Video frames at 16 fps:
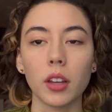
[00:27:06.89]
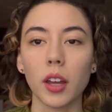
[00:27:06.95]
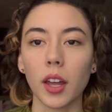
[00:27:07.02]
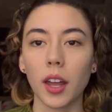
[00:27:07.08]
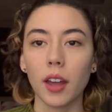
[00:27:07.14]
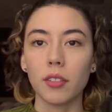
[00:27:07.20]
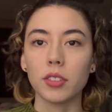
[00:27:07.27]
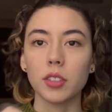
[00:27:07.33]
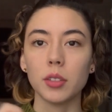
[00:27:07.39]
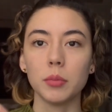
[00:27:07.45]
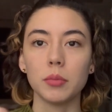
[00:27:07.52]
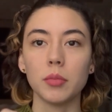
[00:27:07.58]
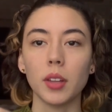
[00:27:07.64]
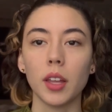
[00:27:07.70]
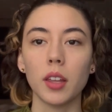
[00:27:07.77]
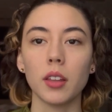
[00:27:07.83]
I have some
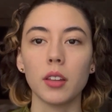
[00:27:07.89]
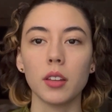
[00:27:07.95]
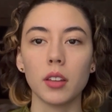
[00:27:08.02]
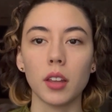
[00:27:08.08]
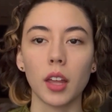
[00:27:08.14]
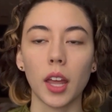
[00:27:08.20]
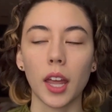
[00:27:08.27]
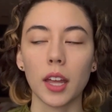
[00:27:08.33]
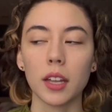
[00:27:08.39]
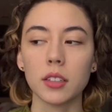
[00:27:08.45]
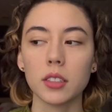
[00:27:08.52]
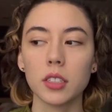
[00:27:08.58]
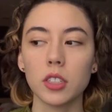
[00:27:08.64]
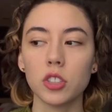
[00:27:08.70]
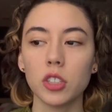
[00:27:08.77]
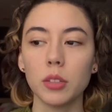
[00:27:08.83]
hand
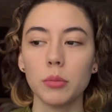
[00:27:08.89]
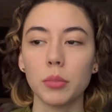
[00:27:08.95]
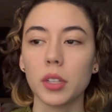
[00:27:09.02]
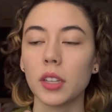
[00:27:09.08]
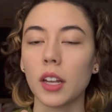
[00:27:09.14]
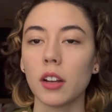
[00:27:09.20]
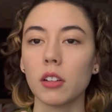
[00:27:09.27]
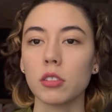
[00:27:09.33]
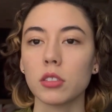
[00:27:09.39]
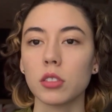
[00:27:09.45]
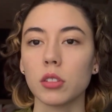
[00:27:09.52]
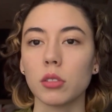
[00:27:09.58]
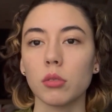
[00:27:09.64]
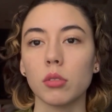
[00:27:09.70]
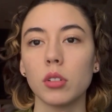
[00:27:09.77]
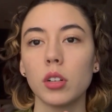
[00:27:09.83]
stitching, but that
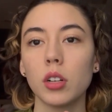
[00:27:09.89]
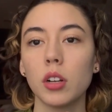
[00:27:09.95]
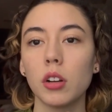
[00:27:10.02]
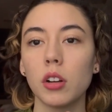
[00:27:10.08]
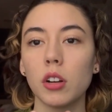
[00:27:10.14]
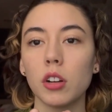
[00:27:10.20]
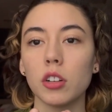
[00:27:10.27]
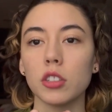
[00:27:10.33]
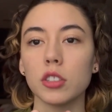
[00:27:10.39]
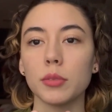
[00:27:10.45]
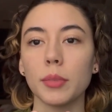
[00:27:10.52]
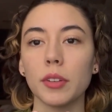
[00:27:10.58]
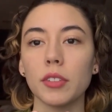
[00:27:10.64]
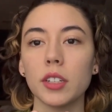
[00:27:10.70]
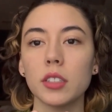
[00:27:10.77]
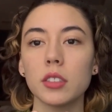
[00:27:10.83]
also hurts my
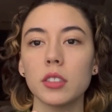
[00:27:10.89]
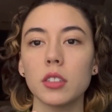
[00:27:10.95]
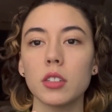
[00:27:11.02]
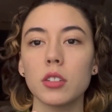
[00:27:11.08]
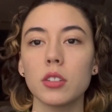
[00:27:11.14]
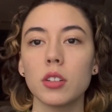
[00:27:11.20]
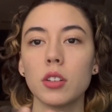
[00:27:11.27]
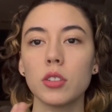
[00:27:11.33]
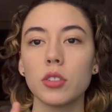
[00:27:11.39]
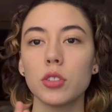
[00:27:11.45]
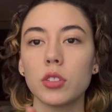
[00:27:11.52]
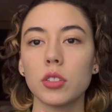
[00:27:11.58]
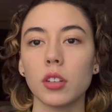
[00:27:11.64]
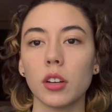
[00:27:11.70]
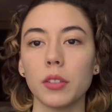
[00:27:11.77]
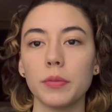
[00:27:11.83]
wrists.
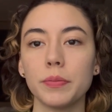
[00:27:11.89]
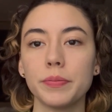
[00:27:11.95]
So